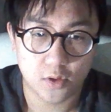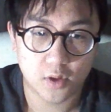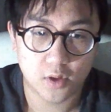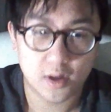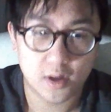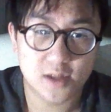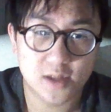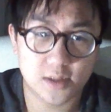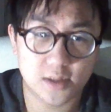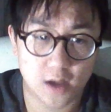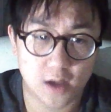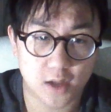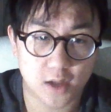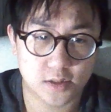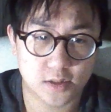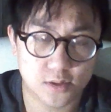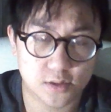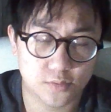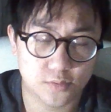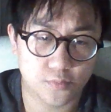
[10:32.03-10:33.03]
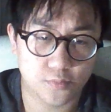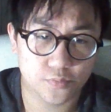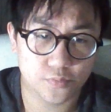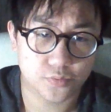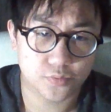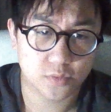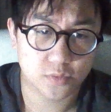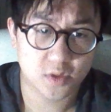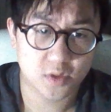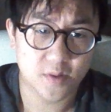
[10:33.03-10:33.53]
Listen, guys.
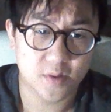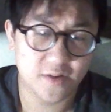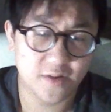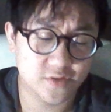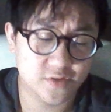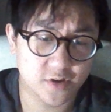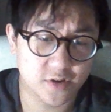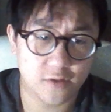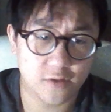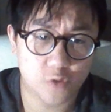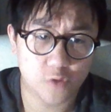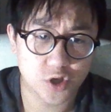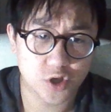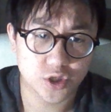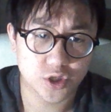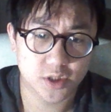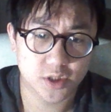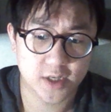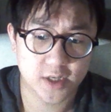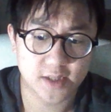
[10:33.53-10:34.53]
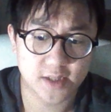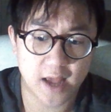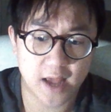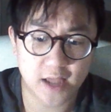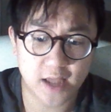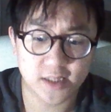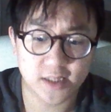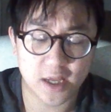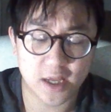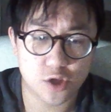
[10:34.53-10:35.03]
The better part of questions is,
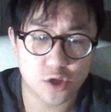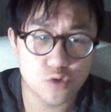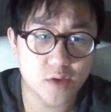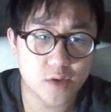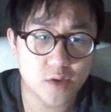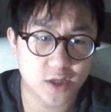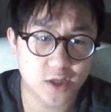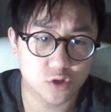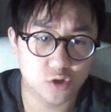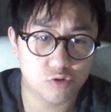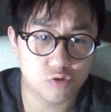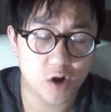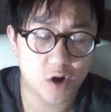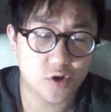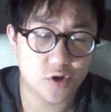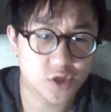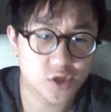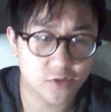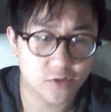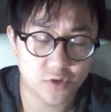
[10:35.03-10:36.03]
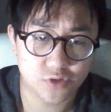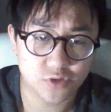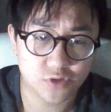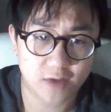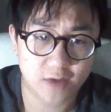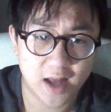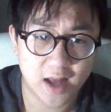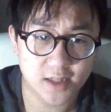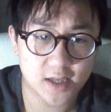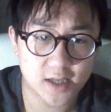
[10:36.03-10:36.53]
is that you get to grind yourself into
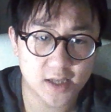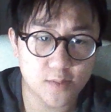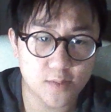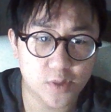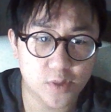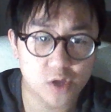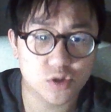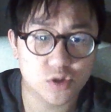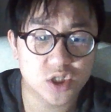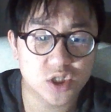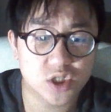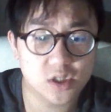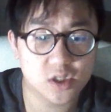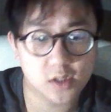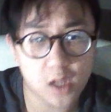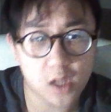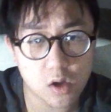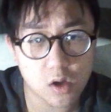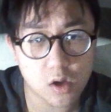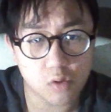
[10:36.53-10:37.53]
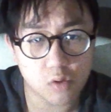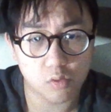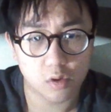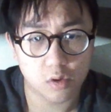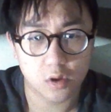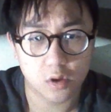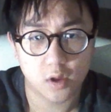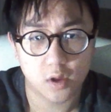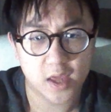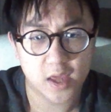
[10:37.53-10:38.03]
reality, but you still,
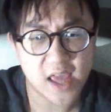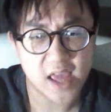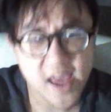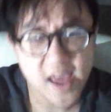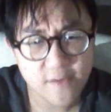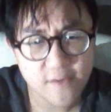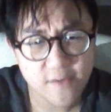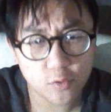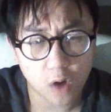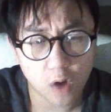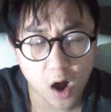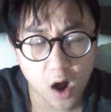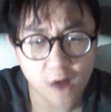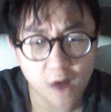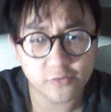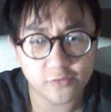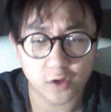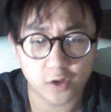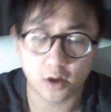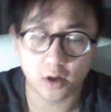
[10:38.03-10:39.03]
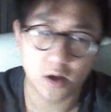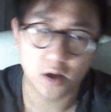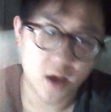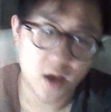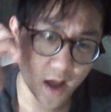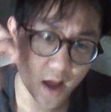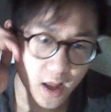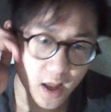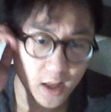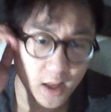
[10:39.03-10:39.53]
even after
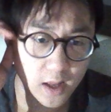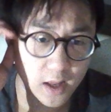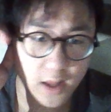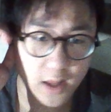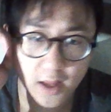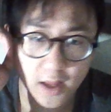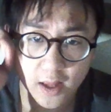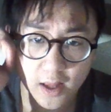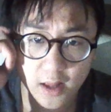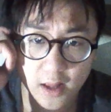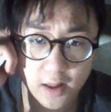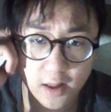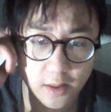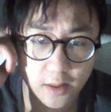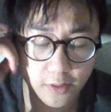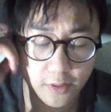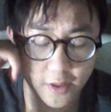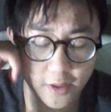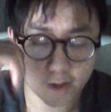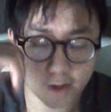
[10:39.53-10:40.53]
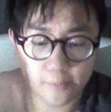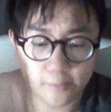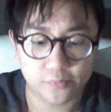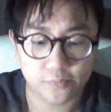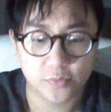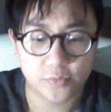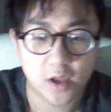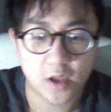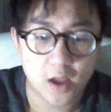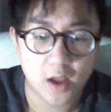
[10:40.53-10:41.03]
thing,
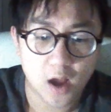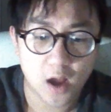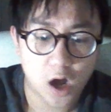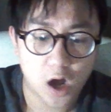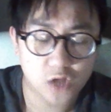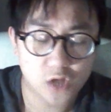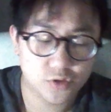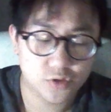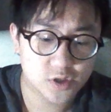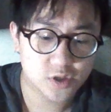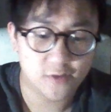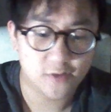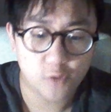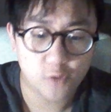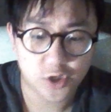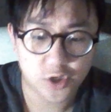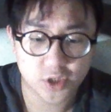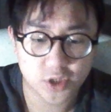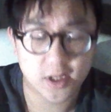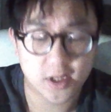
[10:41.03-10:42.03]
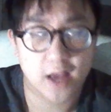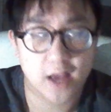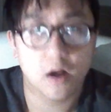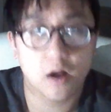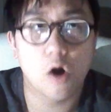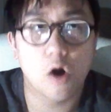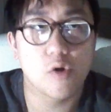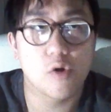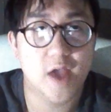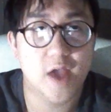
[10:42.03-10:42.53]
answering tough questions like,
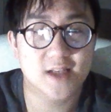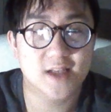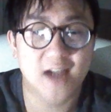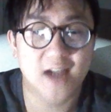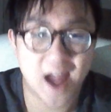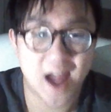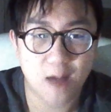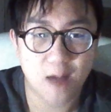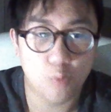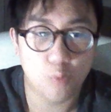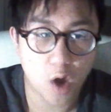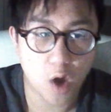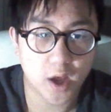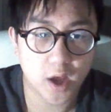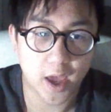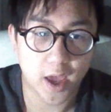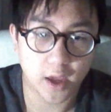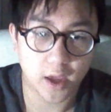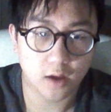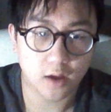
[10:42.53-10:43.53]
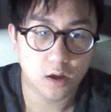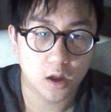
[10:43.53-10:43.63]
oh yes, I am working